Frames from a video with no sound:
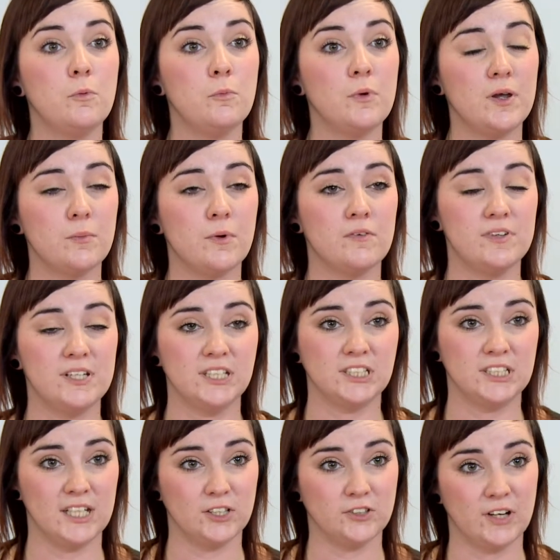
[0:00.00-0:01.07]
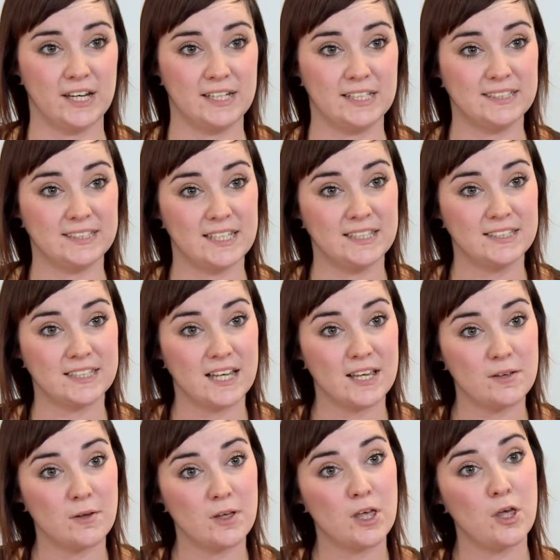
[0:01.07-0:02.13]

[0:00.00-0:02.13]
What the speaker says: we were initially a training centre.